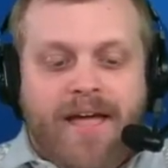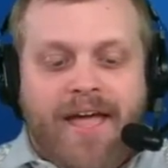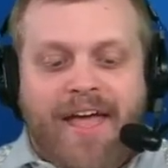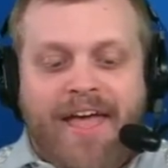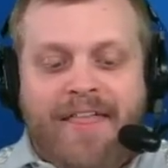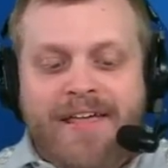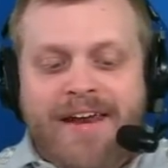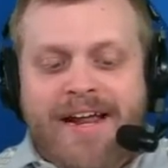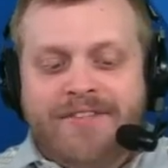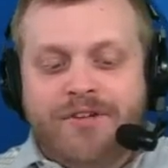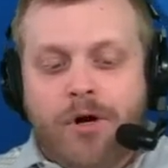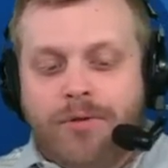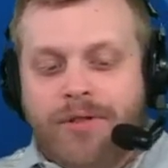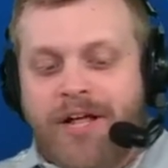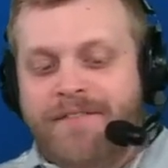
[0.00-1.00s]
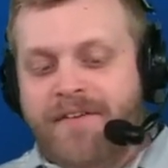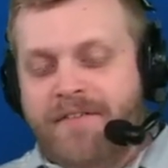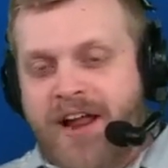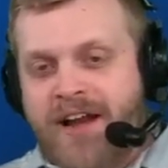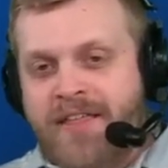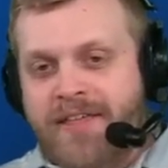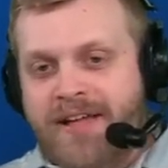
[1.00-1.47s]
and then I don't love
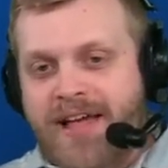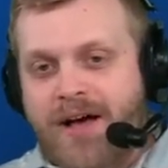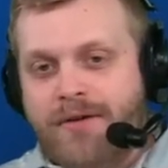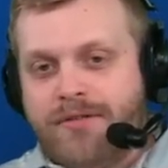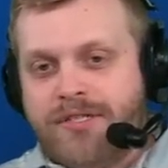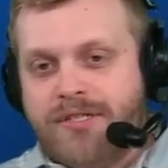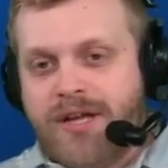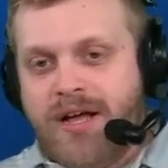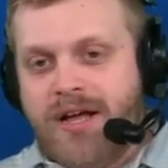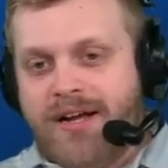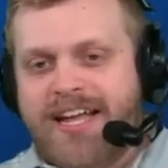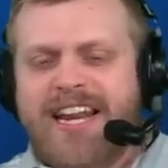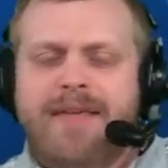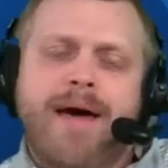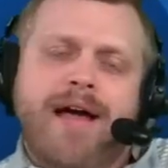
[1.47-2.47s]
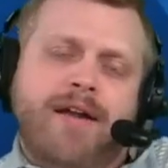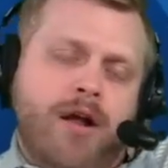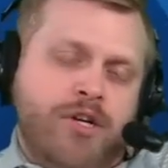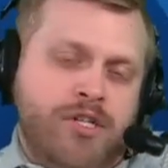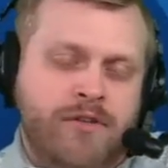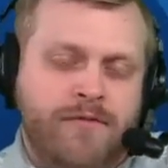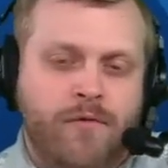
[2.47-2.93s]
anything else. Kenny
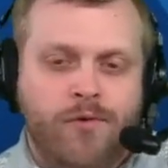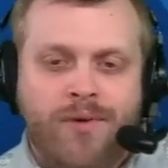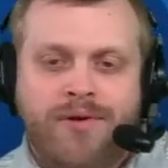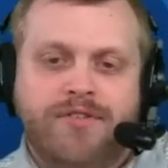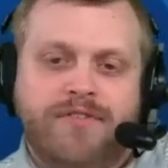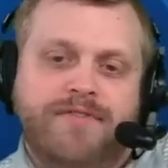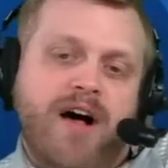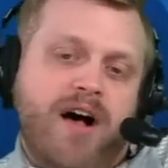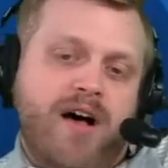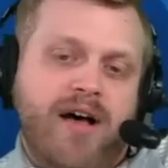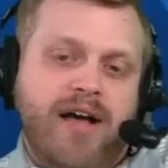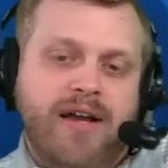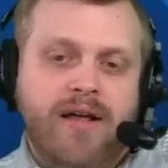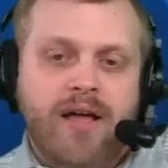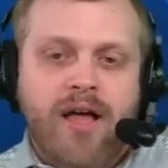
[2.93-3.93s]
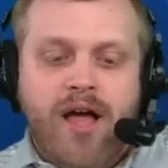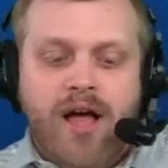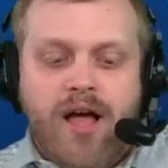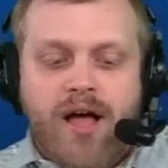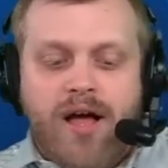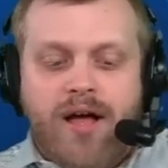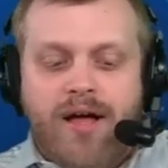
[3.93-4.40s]
McIntosh in the 4th round is fine.
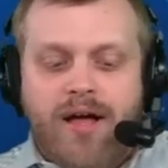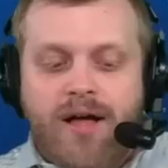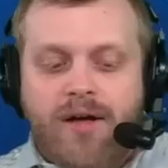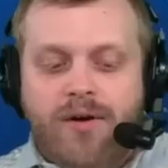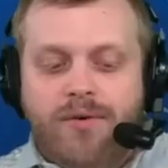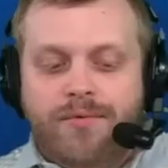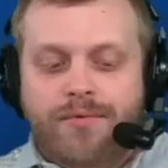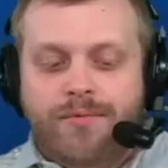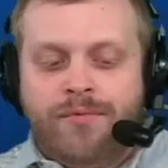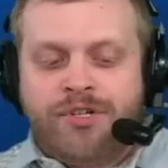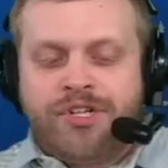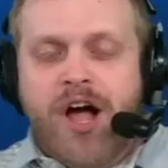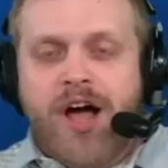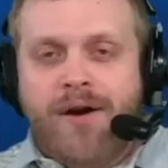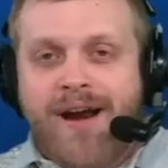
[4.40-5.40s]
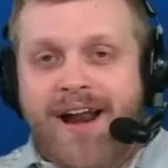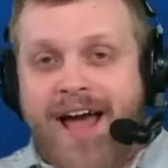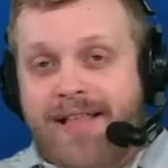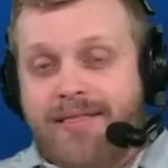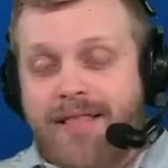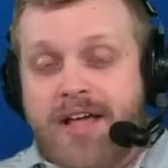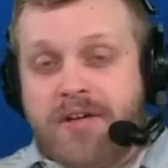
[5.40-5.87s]
Rajon Wright
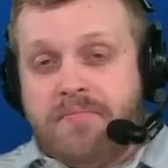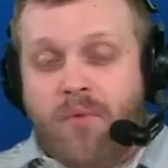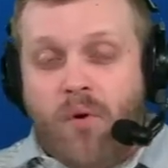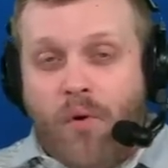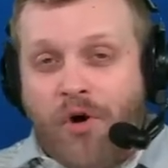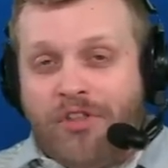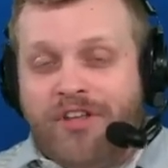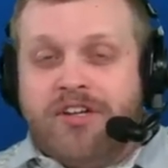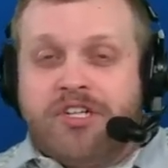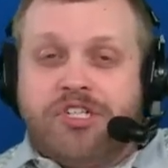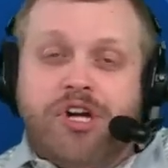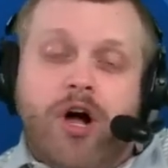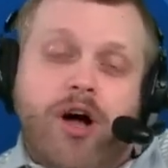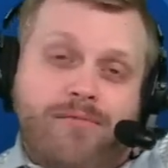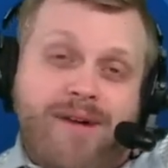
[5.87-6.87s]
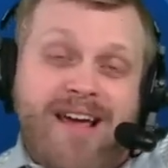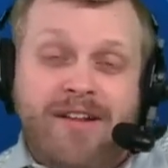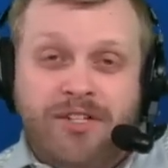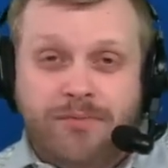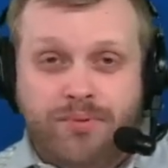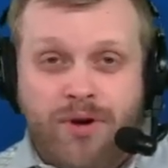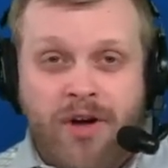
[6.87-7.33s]
I like more than Deshaun Wright,
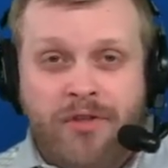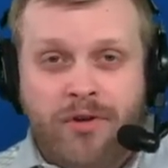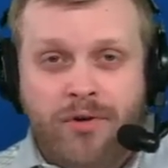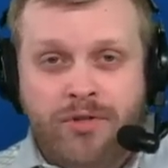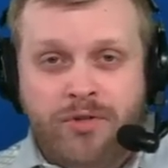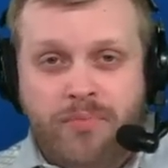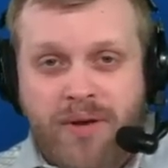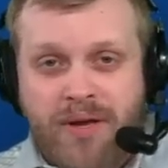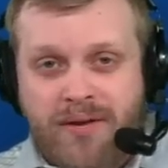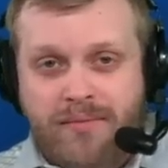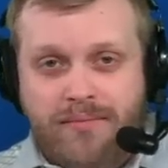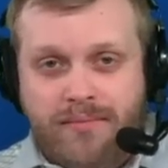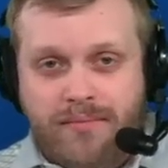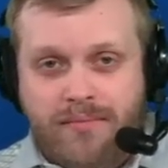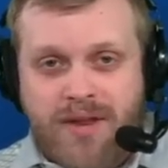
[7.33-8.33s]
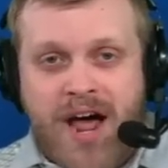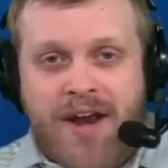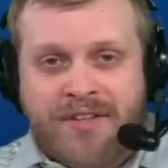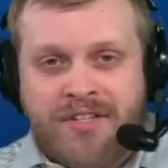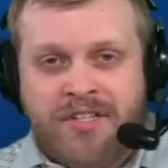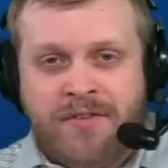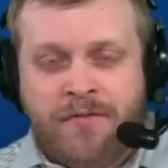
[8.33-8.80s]
his brother, who's been
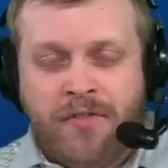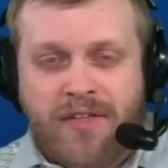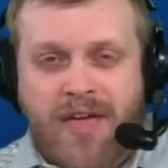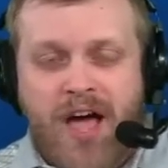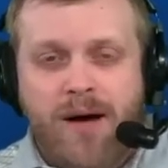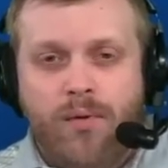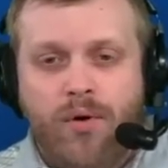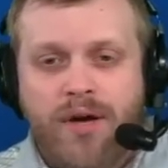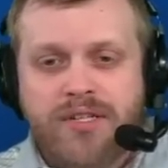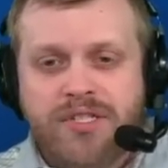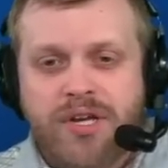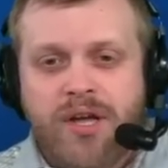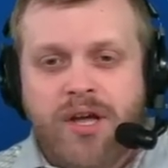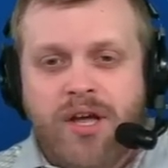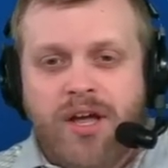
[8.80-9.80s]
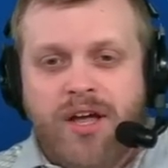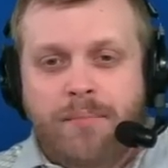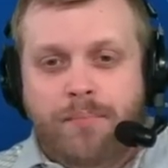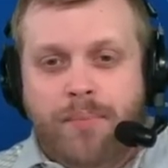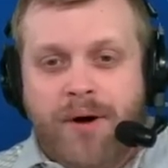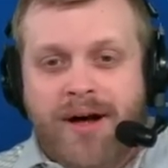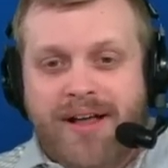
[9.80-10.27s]
non-existent for the Cowboys.
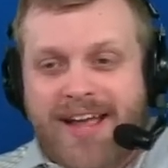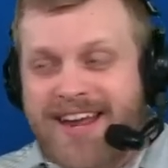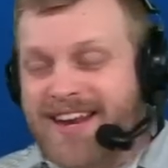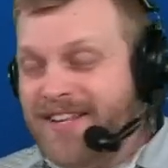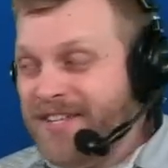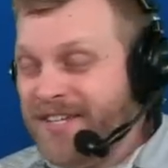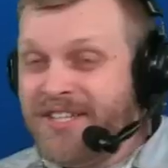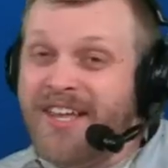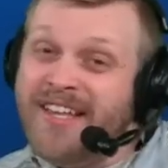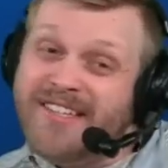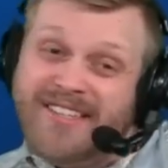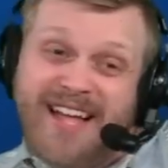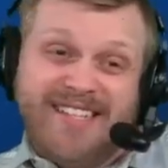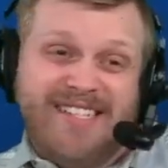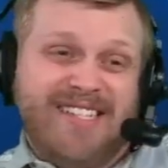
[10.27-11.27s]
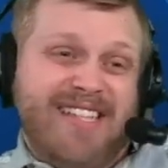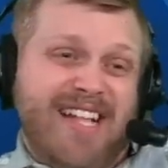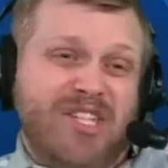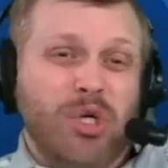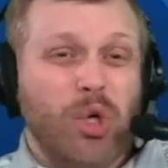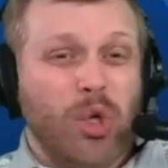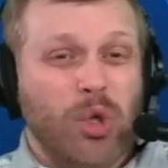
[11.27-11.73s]
But 86,
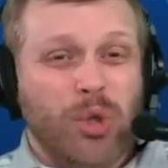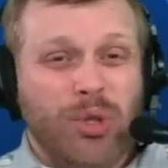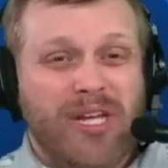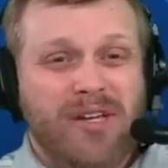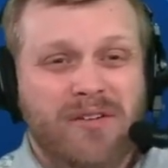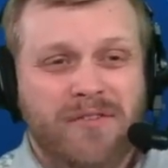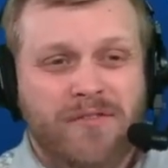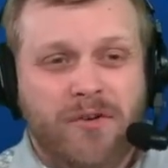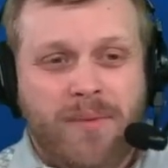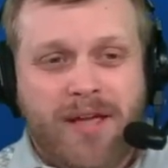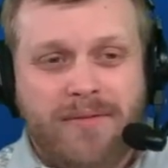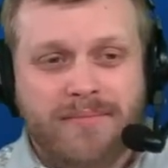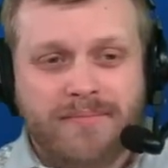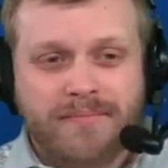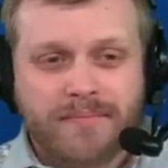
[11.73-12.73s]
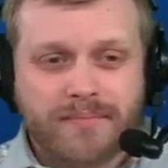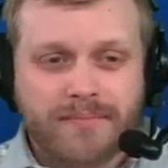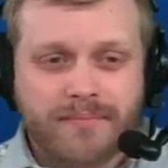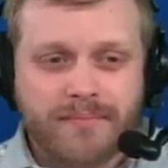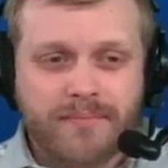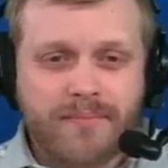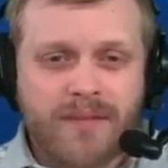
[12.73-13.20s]
that's early for me.
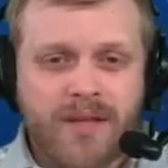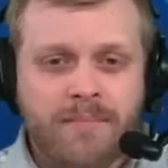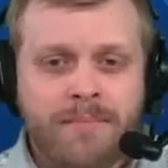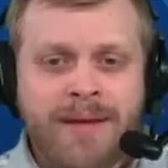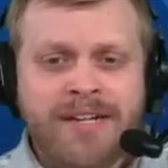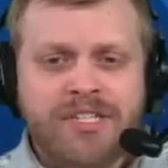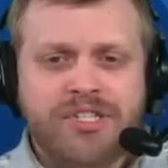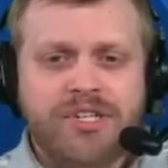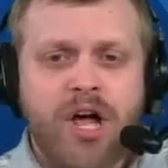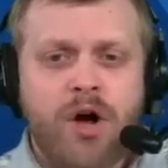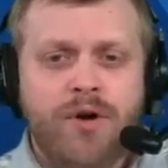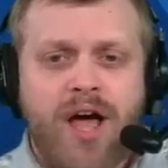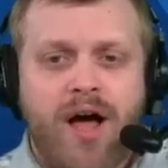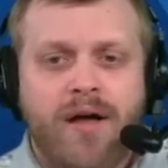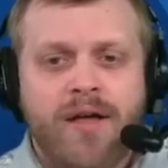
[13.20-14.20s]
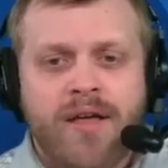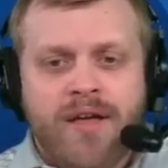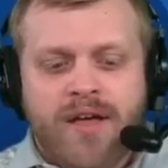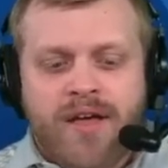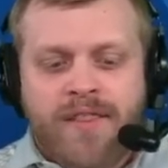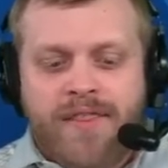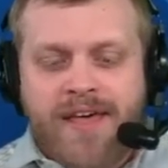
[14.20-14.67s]
Minnesota,
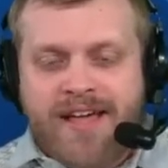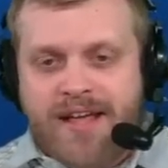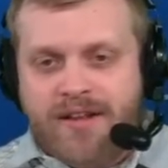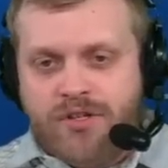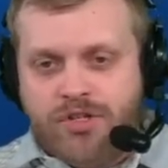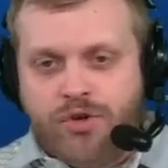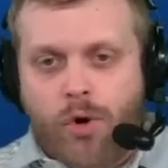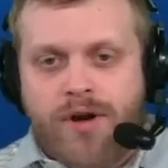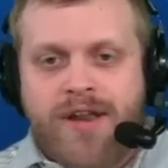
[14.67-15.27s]
they get Jordan